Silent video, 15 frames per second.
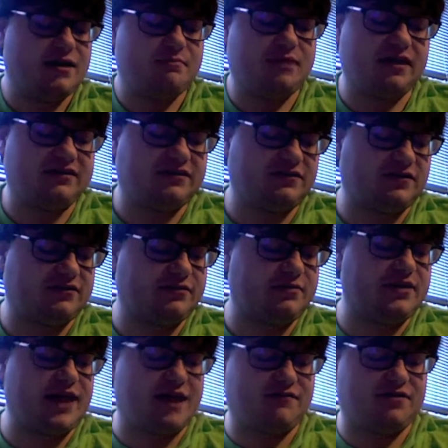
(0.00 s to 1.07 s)
but she wants to
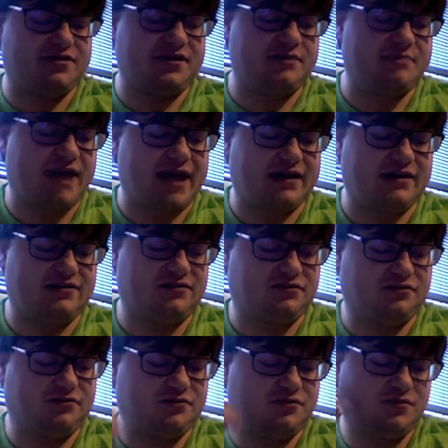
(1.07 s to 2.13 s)
put everything back
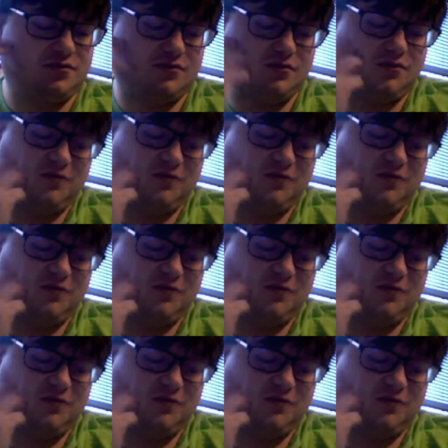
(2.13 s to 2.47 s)
into